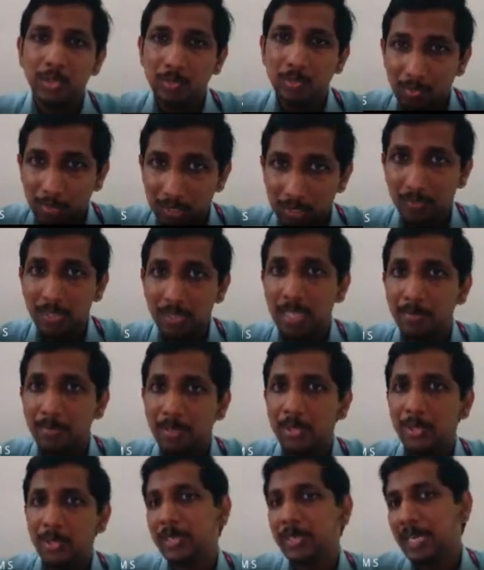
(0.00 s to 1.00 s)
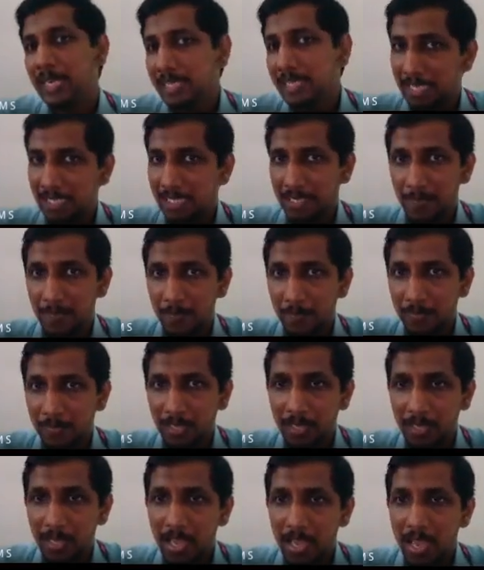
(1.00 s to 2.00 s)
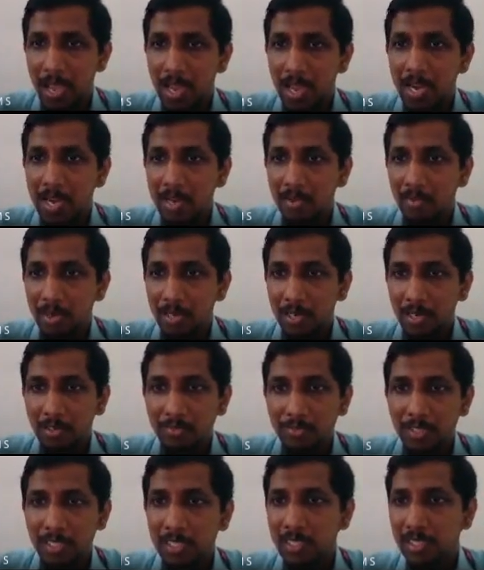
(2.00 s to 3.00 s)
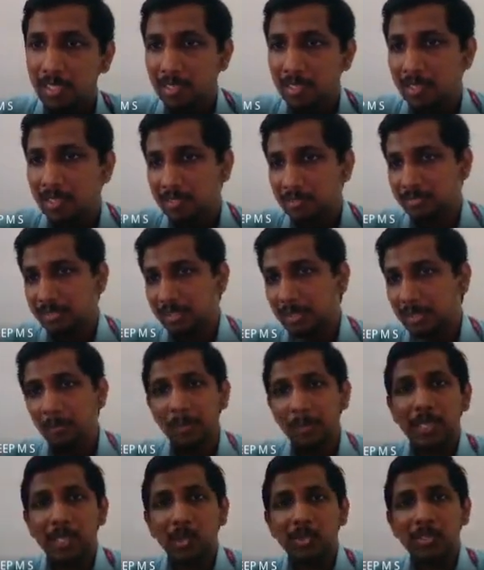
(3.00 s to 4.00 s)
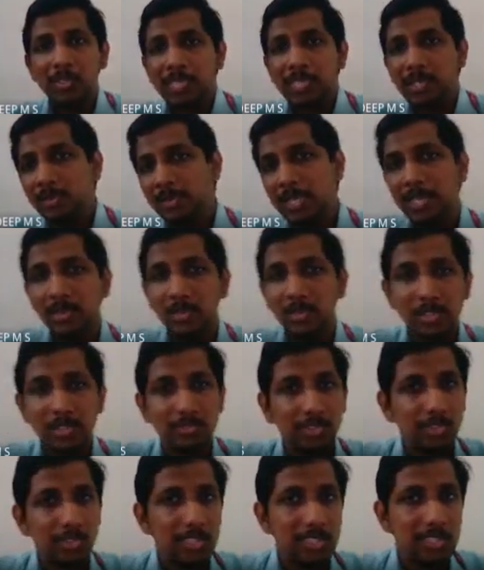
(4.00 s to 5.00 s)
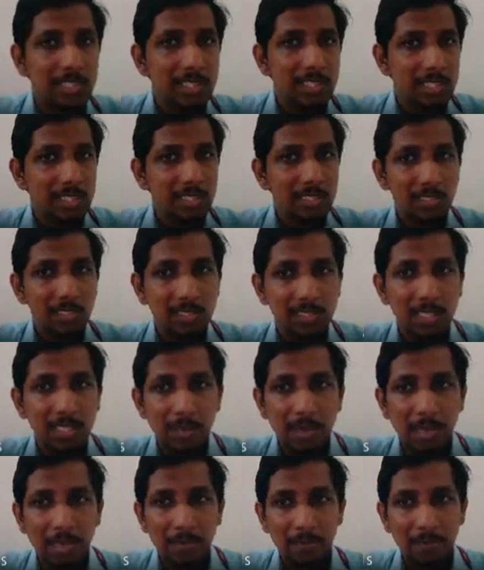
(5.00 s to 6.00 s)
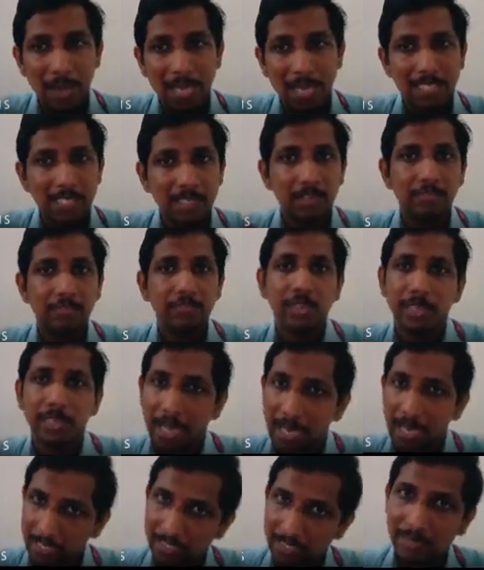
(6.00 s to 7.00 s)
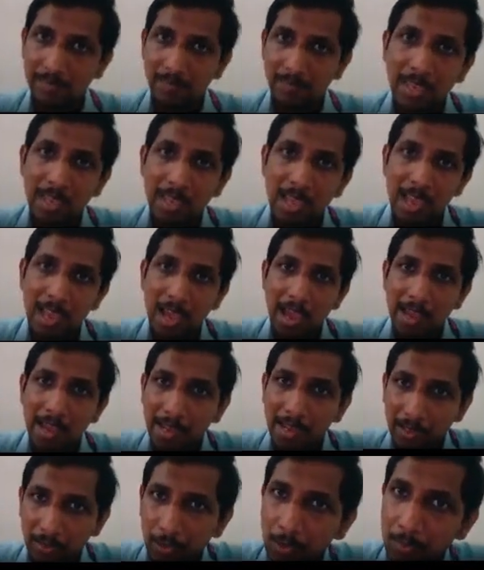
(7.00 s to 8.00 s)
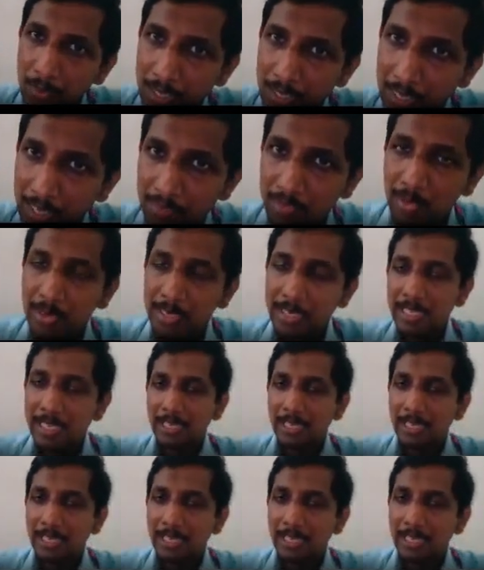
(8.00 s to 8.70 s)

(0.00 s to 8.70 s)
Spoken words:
must be able to tell that. And one of the simple tool that you can use for this is the pattern of your cracks. And I hope I have already